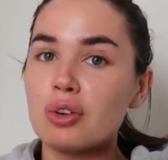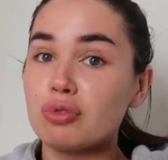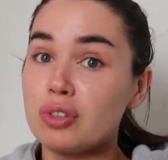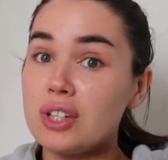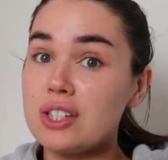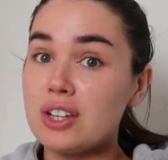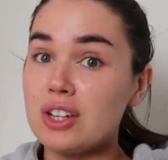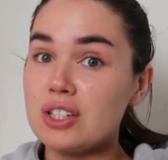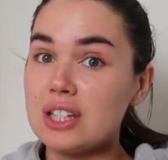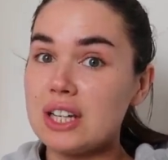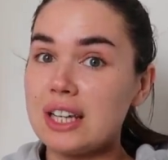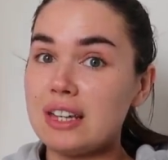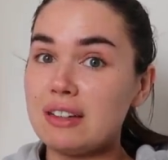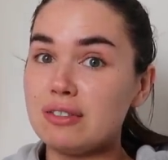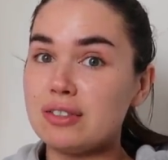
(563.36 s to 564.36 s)
research
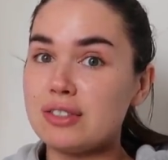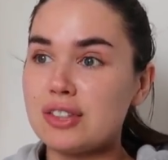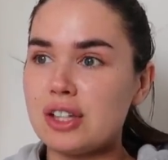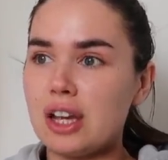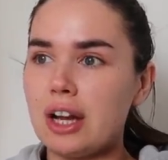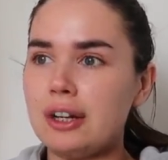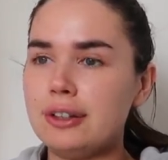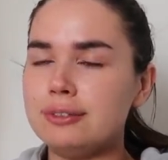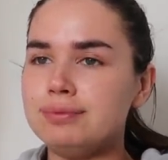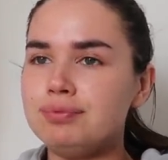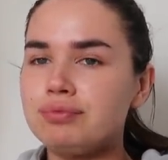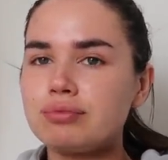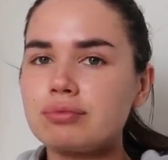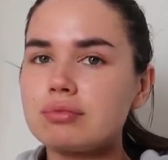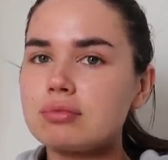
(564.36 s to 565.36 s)
leave, so
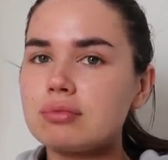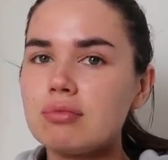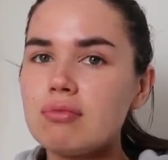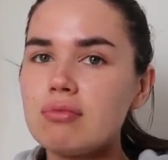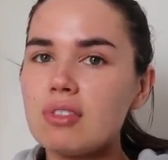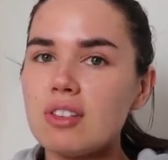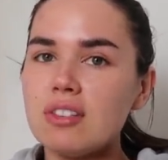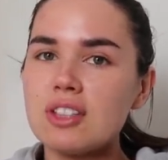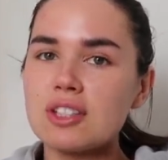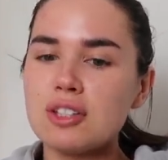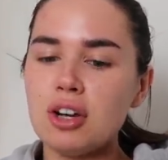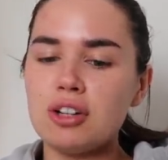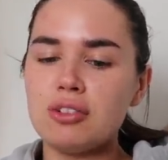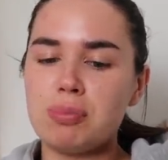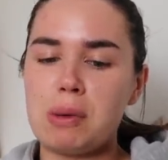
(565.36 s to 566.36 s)
there's
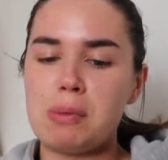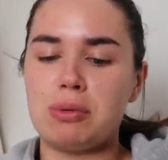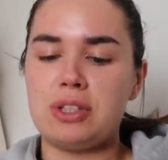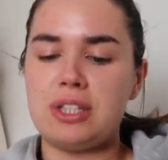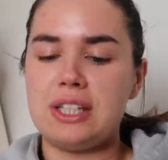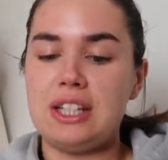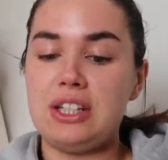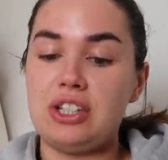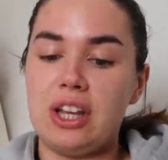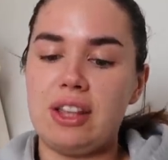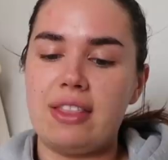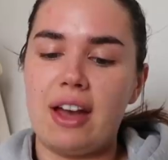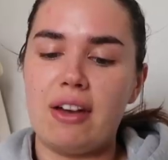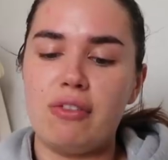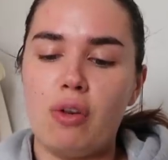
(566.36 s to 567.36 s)
not enough people to teach it,
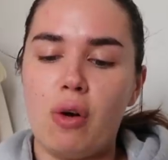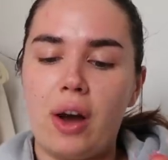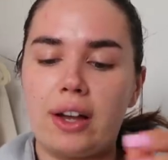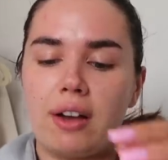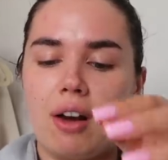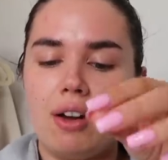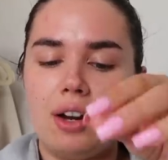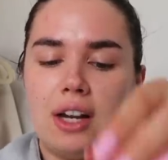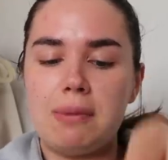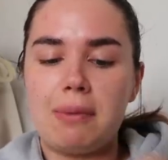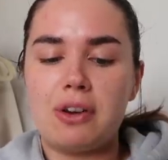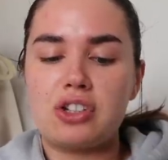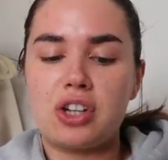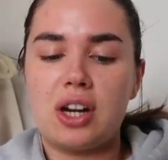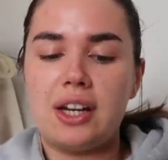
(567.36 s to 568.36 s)
therefore I can't learn
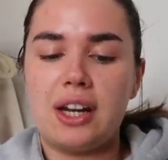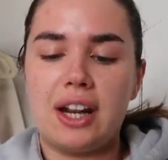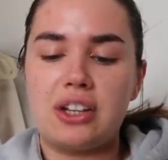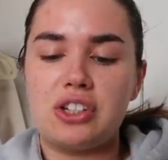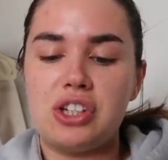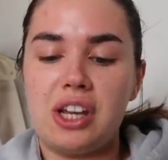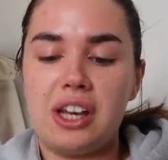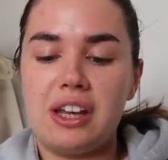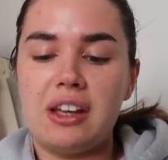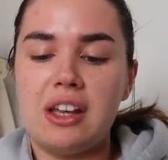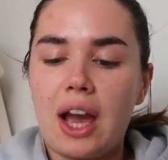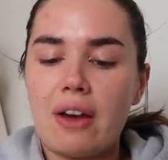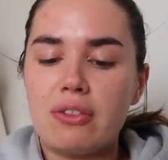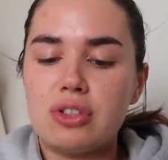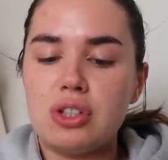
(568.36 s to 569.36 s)
about China next year. You
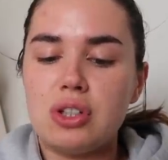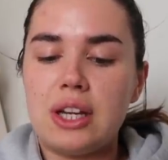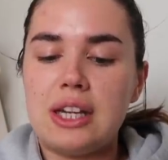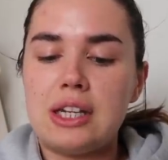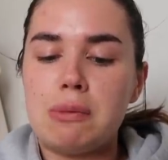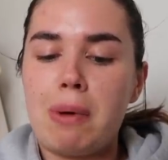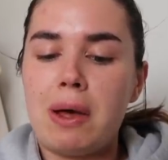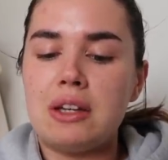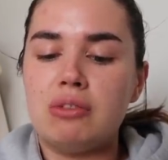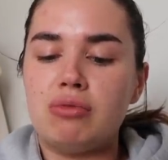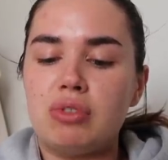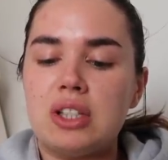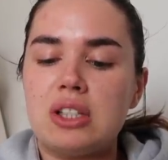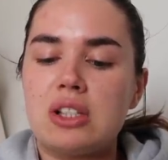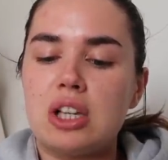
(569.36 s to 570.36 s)
have to do an
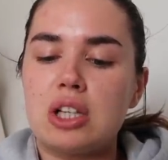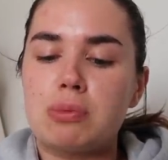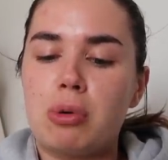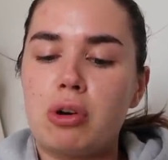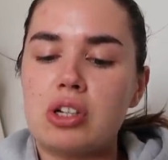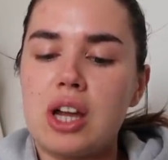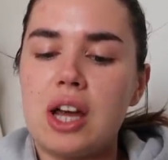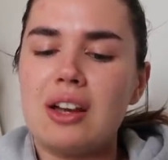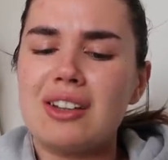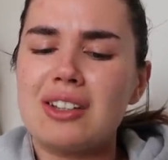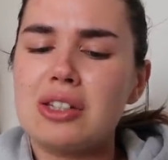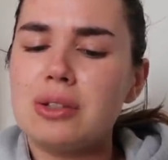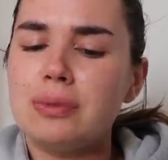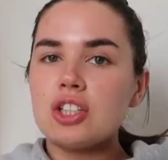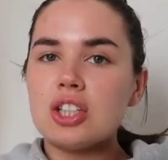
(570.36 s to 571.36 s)
independent research
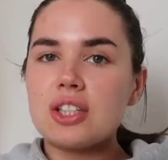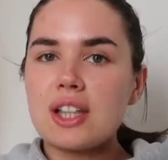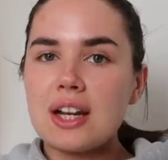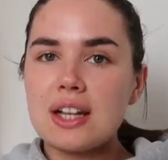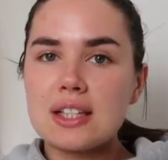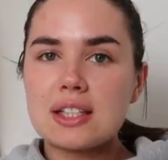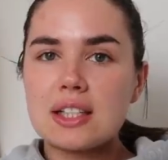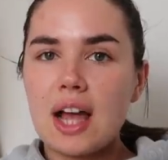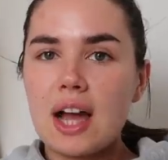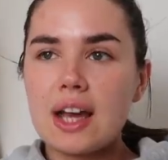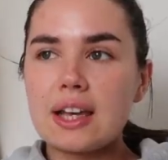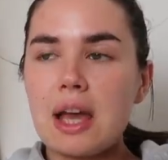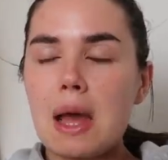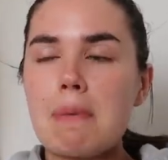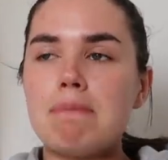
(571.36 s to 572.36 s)
project. She said it's
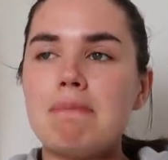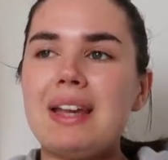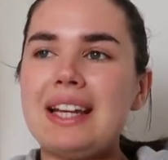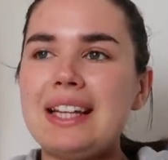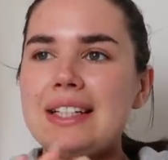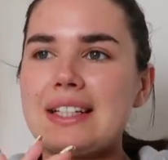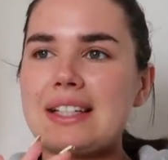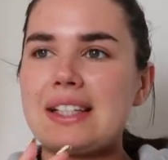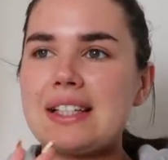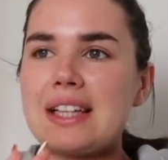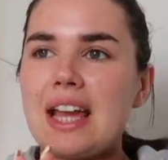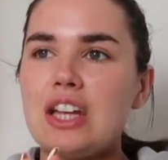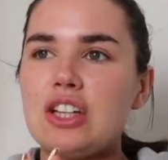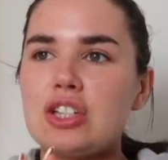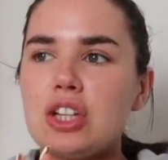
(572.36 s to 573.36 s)
like a mini
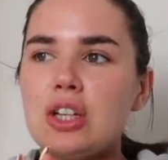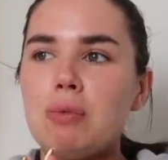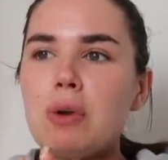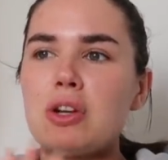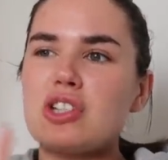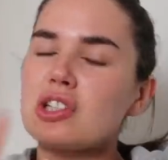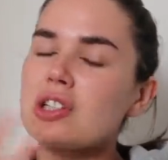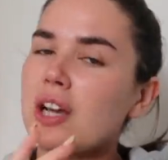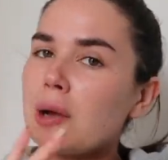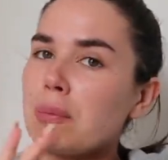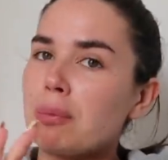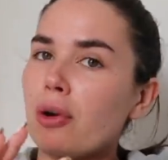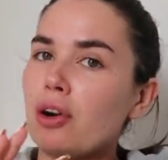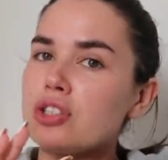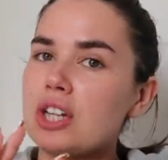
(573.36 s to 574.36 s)
dissertation, where it's just like a
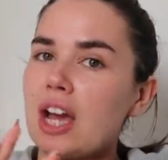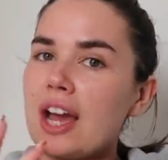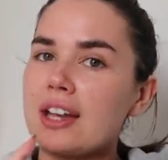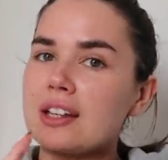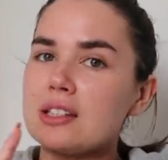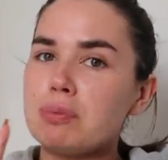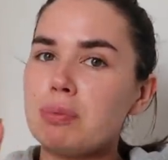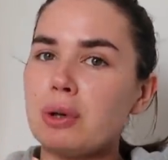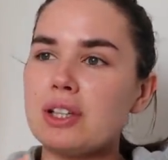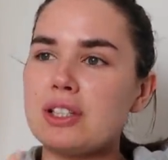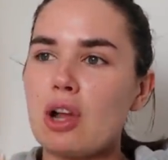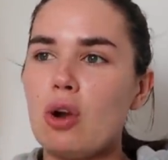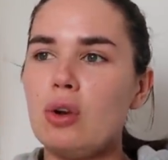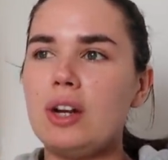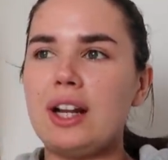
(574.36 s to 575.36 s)
project, but it's
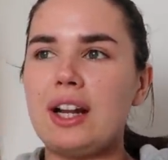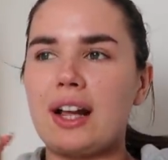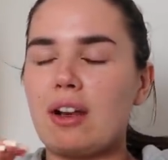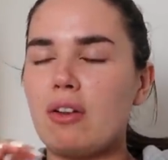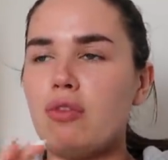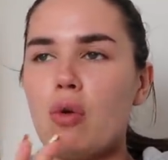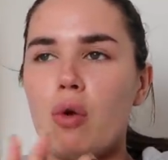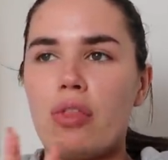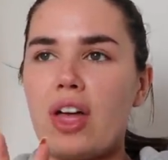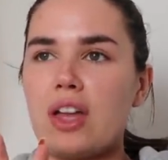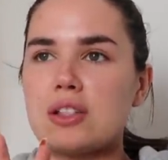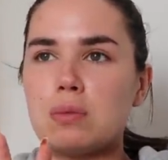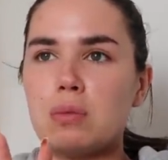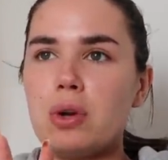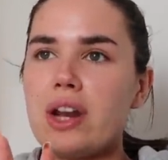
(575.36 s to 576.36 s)
only like a
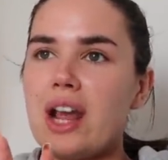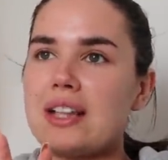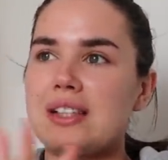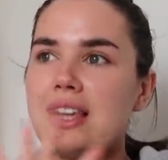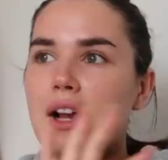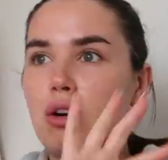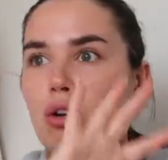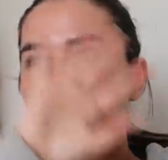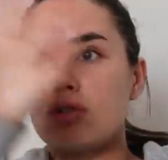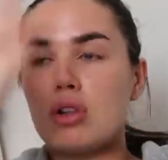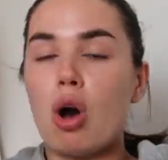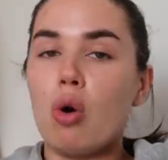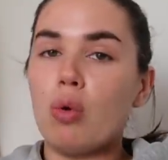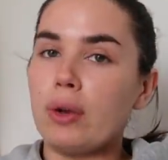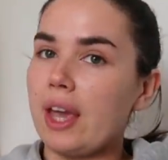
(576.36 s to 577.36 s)
4,000 word essay across the
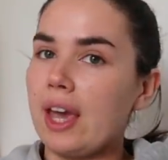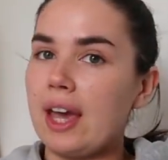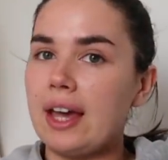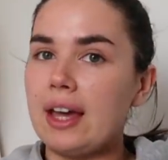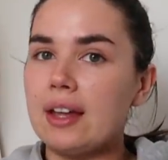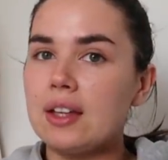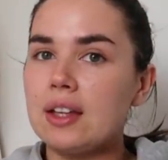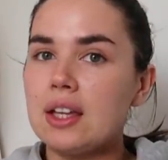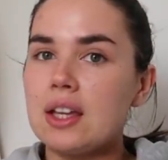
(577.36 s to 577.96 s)
whole year.